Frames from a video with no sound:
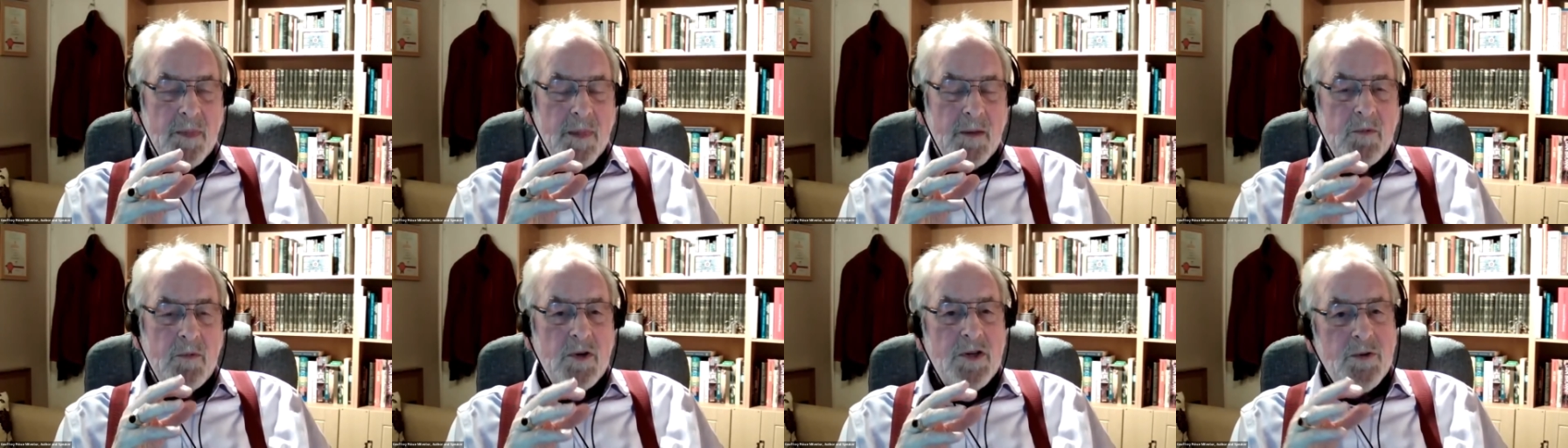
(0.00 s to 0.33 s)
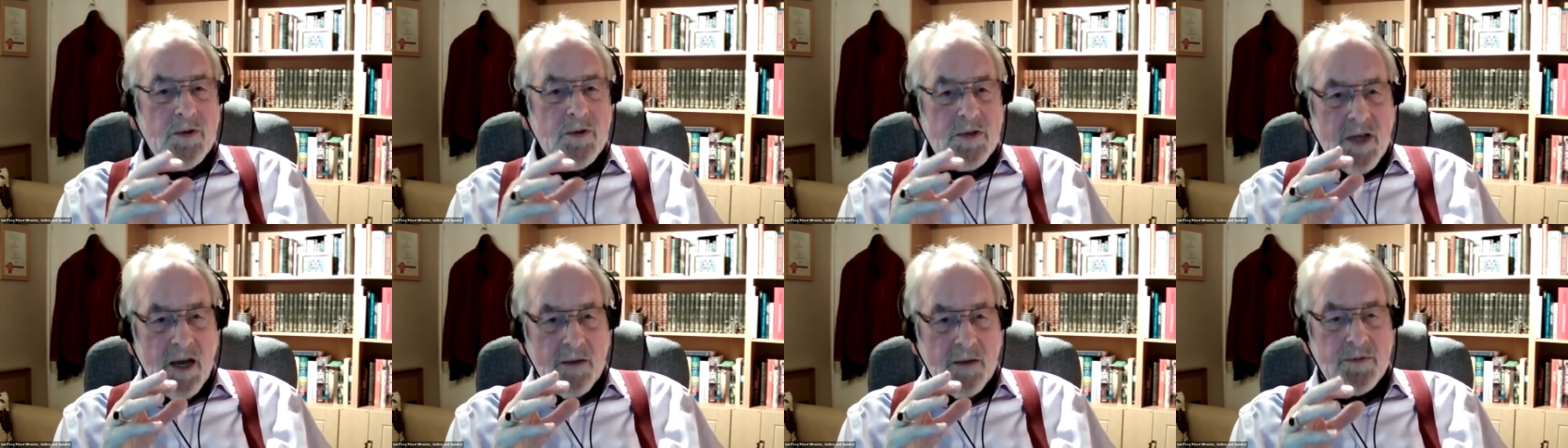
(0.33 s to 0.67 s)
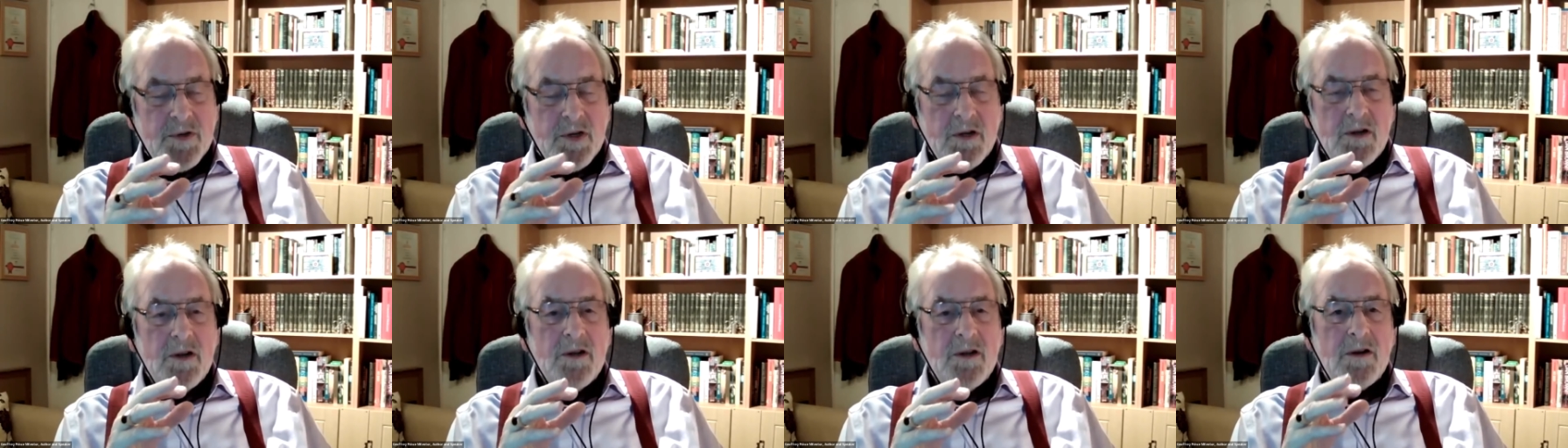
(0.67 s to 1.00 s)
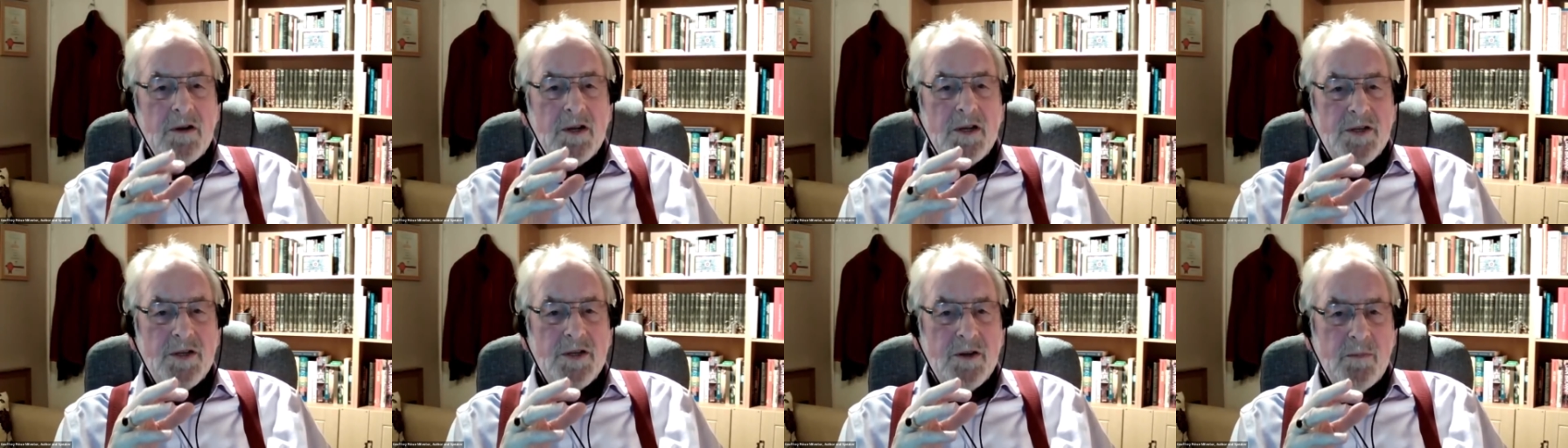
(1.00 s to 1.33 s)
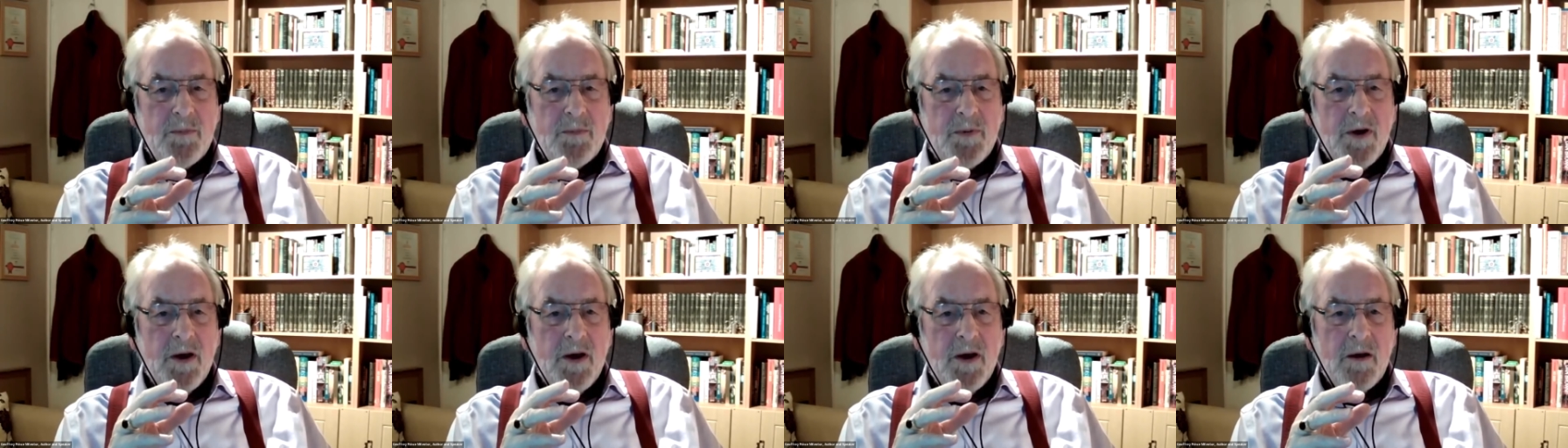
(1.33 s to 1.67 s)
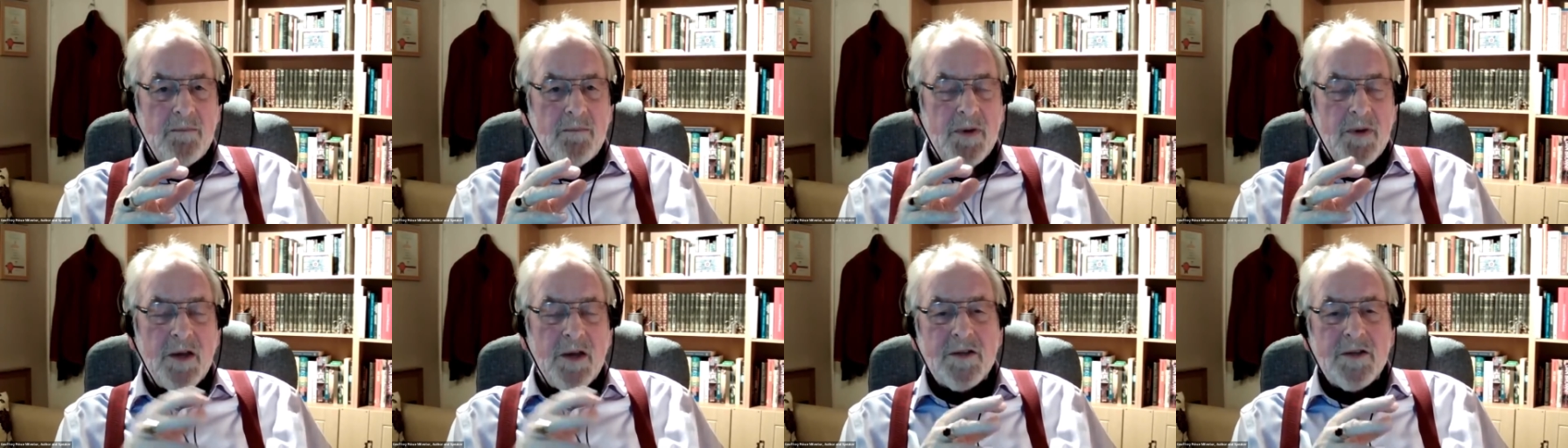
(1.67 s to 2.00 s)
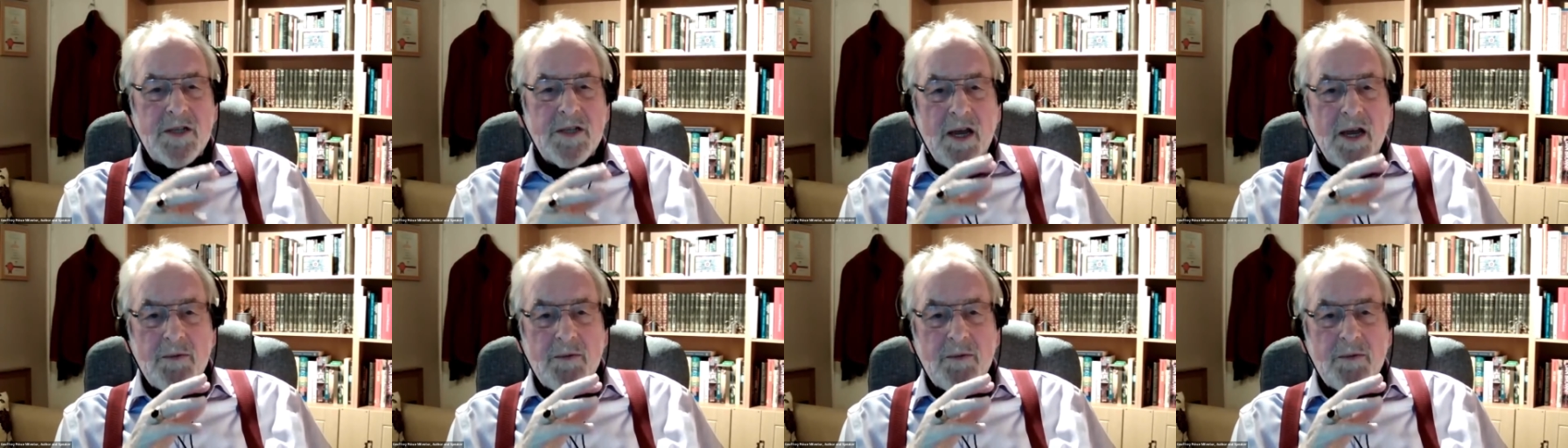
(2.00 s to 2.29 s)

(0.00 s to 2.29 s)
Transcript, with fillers: which was absolutely superb because I